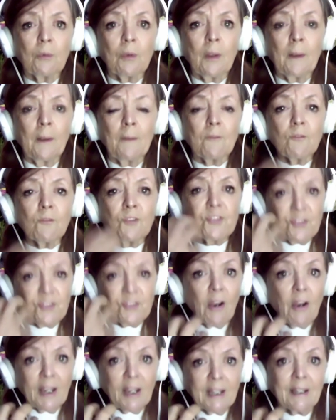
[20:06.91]
uh,
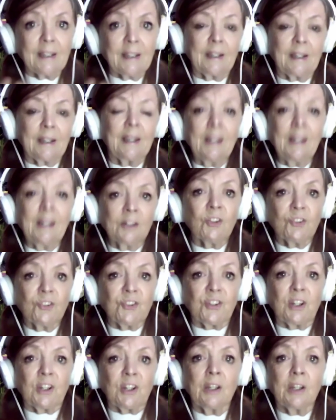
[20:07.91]
psychic
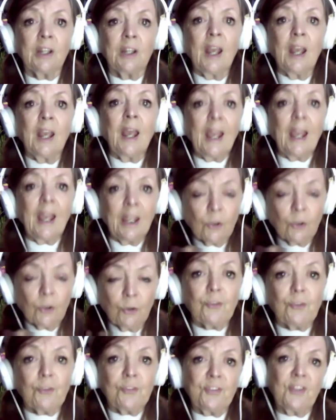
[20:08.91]
energy and
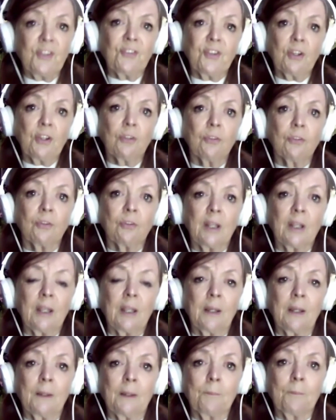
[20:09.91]
whose physical
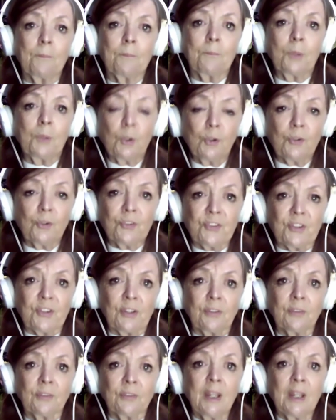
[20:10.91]
um,
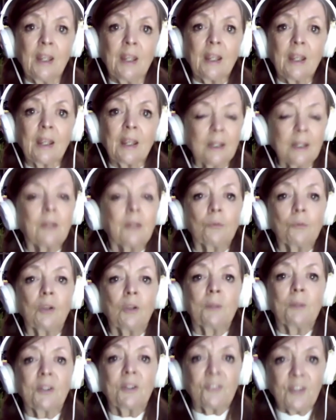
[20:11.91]
person it can
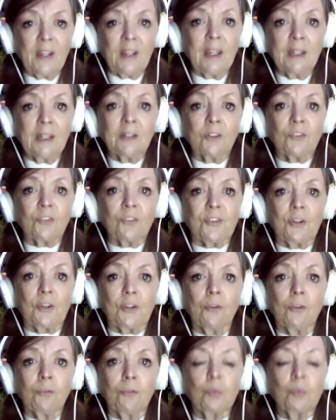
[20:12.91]
maintain
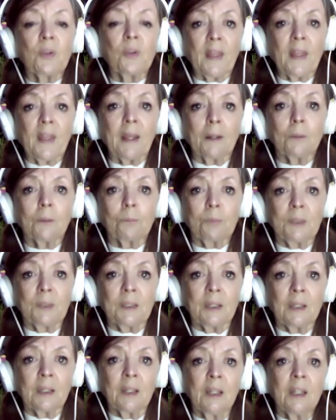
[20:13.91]
itself without
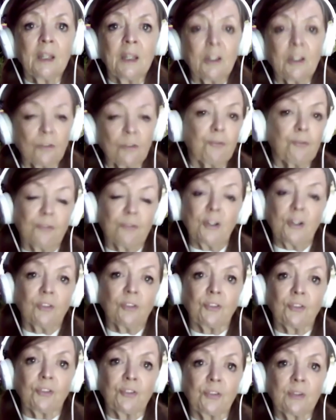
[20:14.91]
being
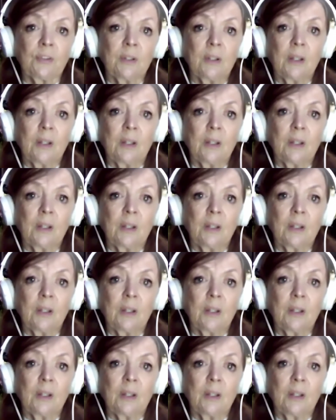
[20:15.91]
infringed.